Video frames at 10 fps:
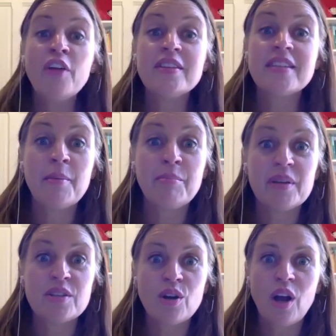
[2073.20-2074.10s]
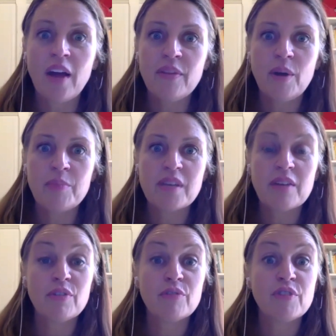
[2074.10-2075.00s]
the templates are on the
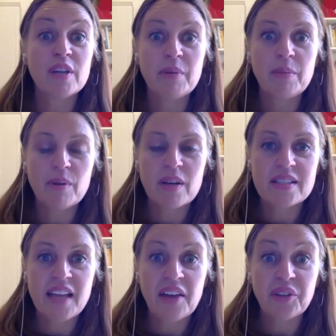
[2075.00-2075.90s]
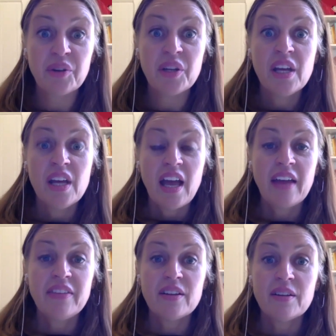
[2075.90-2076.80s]
website for free. People can download,
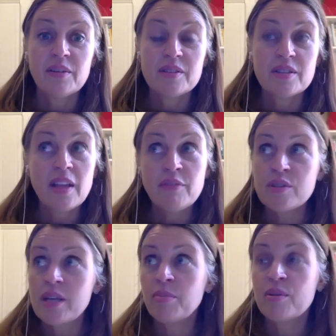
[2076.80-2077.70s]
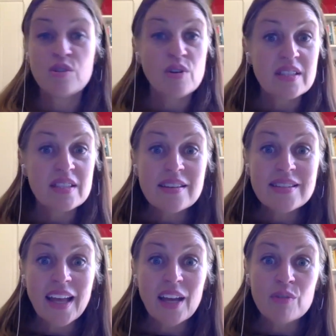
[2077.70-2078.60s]
and the Love Note templates are in 6
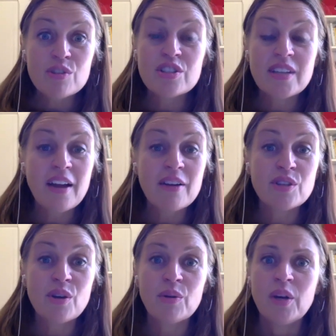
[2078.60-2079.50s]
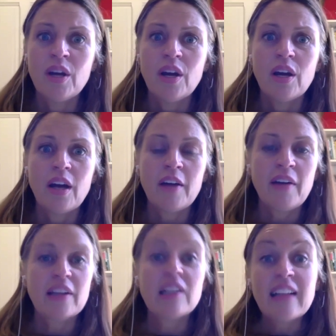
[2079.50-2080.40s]
languages now. So I
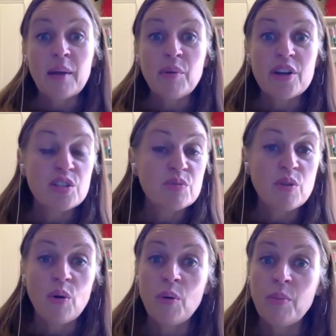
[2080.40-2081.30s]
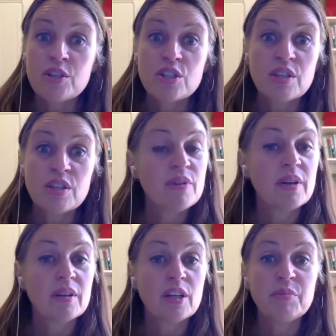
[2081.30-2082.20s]
had collaborations with a whole bunch of
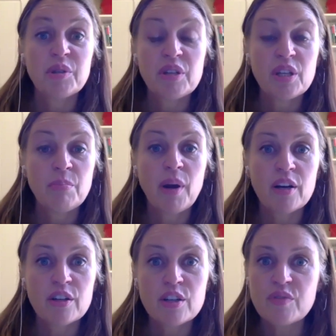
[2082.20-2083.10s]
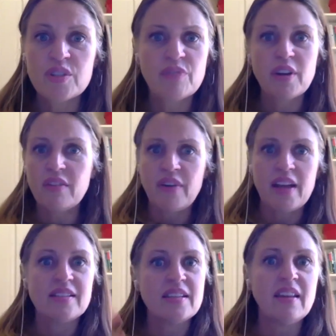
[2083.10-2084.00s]
different community partners for different
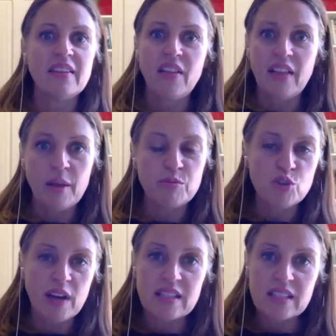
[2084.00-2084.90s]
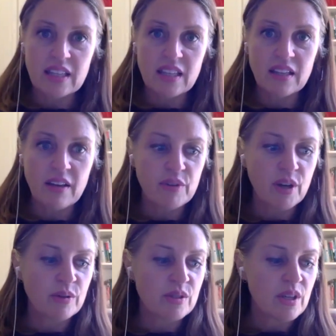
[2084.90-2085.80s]
events, and then they'll help translate the Love
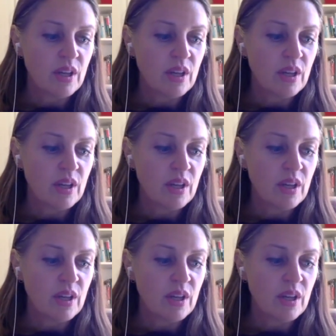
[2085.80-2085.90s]
Notes.